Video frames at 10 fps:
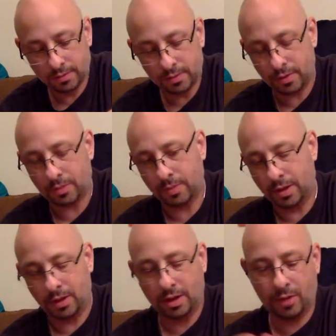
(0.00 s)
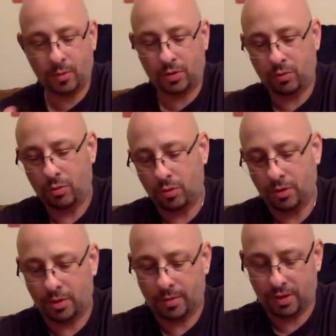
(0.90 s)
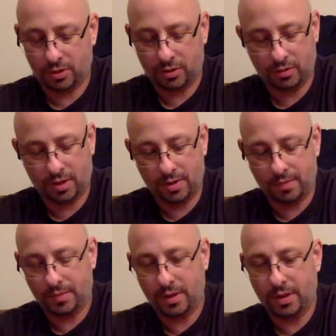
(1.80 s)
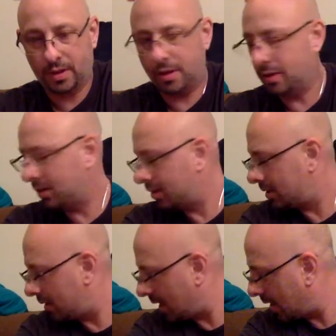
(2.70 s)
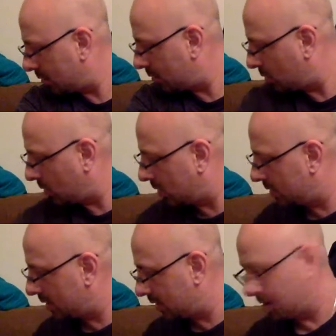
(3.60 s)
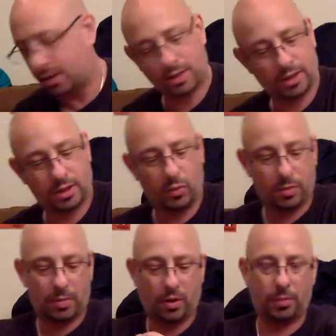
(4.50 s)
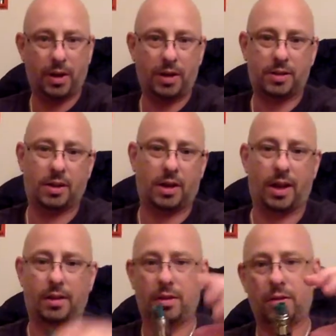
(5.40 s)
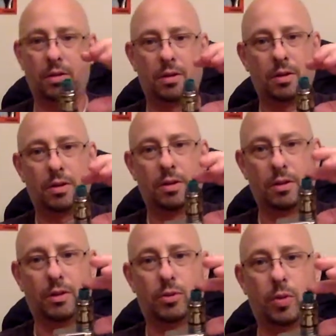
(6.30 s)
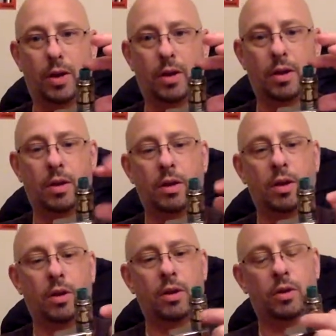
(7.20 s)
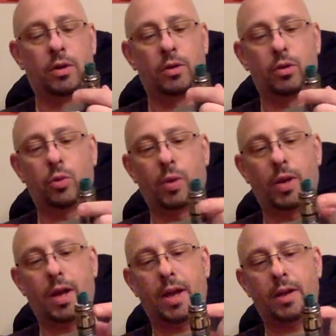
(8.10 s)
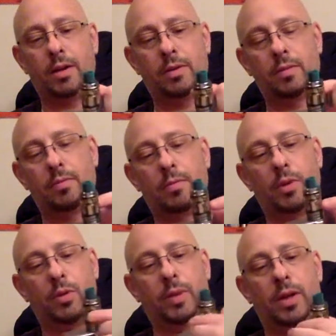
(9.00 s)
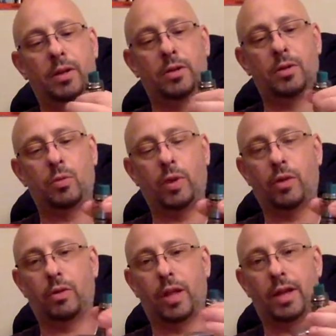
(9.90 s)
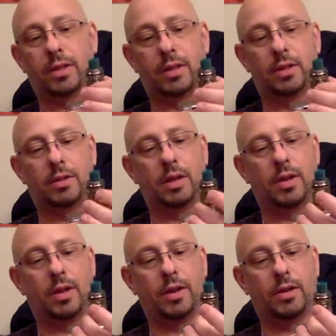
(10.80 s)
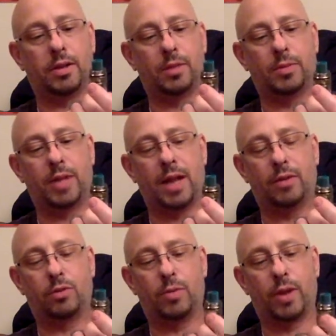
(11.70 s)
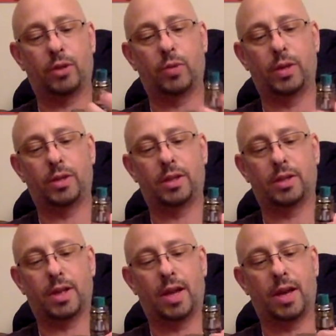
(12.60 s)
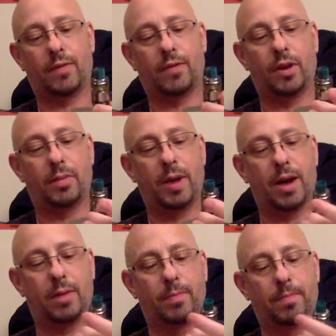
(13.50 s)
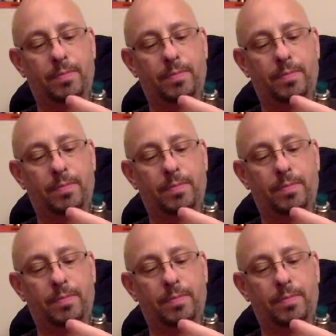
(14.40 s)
So I think I went through all the dimensions, right? It's, how tall is it? It's 61 millimeters in length this way, 28 millimeters where your glass is, and then it slims down to about 26.5 on the bottom.